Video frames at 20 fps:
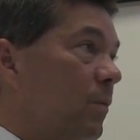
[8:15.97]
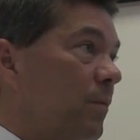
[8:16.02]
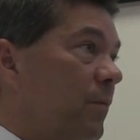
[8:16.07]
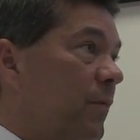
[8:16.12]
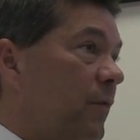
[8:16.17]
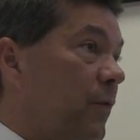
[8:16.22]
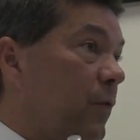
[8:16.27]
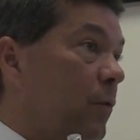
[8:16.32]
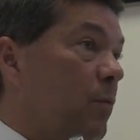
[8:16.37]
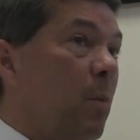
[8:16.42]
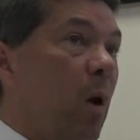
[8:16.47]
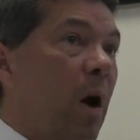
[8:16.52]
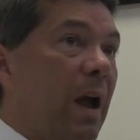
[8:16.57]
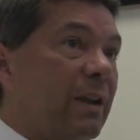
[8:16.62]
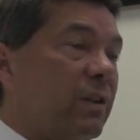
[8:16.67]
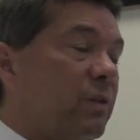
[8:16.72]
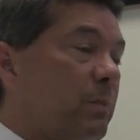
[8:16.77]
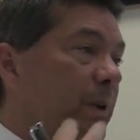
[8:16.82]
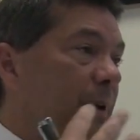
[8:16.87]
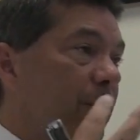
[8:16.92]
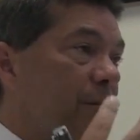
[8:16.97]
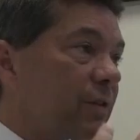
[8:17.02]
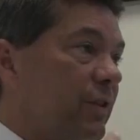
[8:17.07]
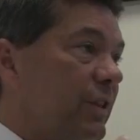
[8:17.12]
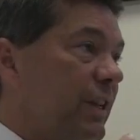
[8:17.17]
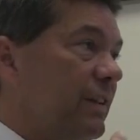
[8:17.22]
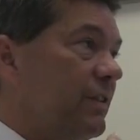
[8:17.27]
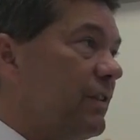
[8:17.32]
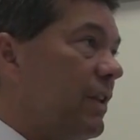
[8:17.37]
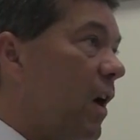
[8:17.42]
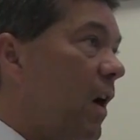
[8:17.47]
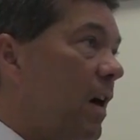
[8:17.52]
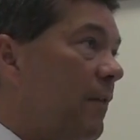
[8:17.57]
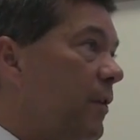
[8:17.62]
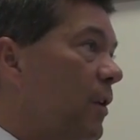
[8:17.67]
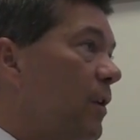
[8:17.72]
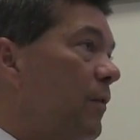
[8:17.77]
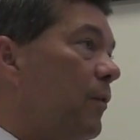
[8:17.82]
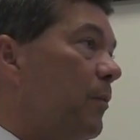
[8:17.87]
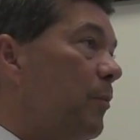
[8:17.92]
from my experiences that I've
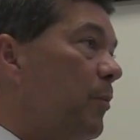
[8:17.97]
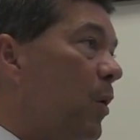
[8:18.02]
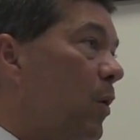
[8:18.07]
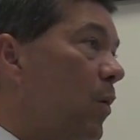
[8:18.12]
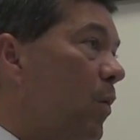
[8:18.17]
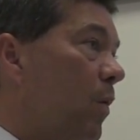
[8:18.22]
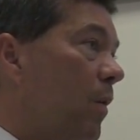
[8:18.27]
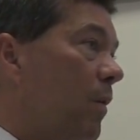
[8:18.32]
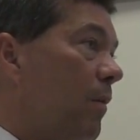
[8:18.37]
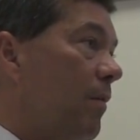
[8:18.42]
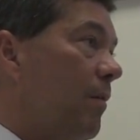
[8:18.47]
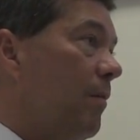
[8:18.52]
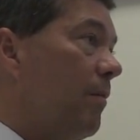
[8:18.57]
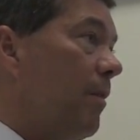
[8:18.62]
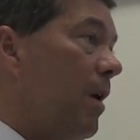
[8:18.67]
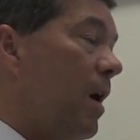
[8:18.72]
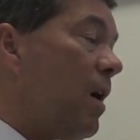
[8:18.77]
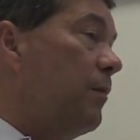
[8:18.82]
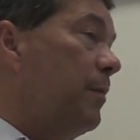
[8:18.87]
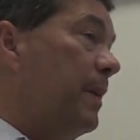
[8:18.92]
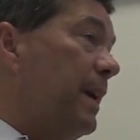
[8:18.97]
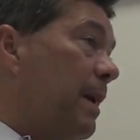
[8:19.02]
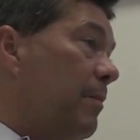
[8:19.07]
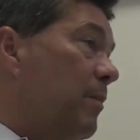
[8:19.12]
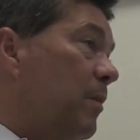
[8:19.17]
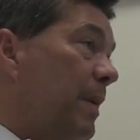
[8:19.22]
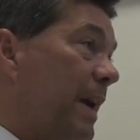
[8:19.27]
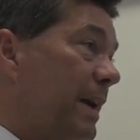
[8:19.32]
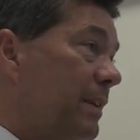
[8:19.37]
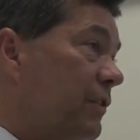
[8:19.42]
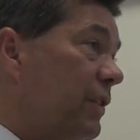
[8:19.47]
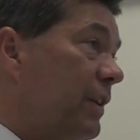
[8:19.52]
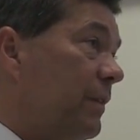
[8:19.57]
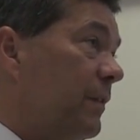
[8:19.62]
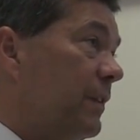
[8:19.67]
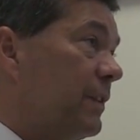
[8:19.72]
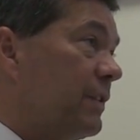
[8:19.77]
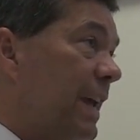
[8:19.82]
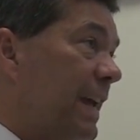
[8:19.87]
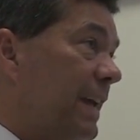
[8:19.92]
learned from Paul, I've become a better
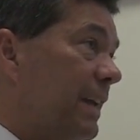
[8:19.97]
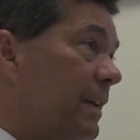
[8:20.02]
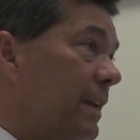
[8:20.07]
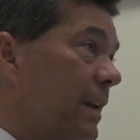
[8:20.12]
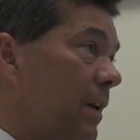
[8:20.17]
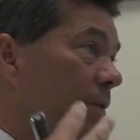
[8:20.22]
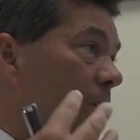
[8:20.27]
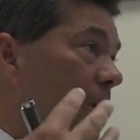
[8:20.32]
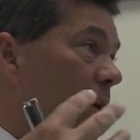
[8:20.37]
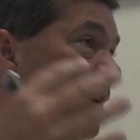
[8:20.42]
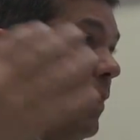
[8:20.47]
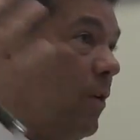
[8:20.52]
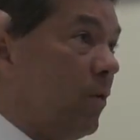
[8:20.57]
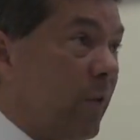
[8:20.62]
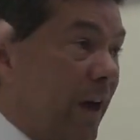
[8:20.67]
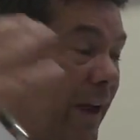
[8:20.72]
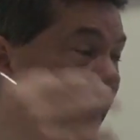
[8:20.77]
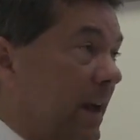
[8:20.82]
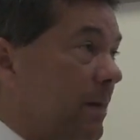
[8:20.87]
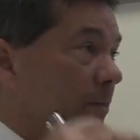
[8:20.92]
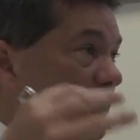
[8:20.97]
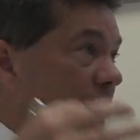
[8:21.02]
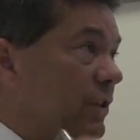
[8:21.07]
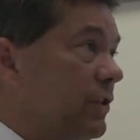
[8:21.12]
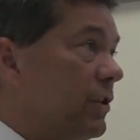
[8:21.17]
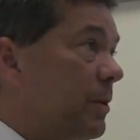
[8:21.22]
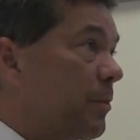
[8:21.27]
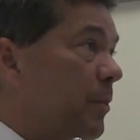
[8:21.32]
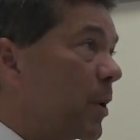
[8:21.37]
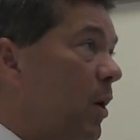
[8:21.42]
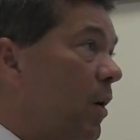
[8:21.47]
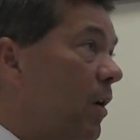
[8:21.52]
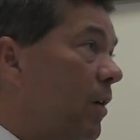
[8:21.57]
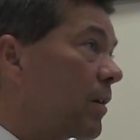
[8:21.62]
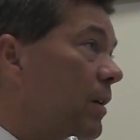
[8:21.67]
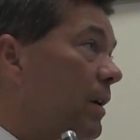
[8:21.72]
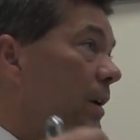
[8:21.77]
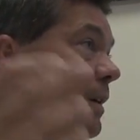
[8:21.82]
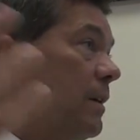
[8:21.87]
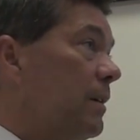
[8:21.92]
chief exec. You know, all that comes into the pot.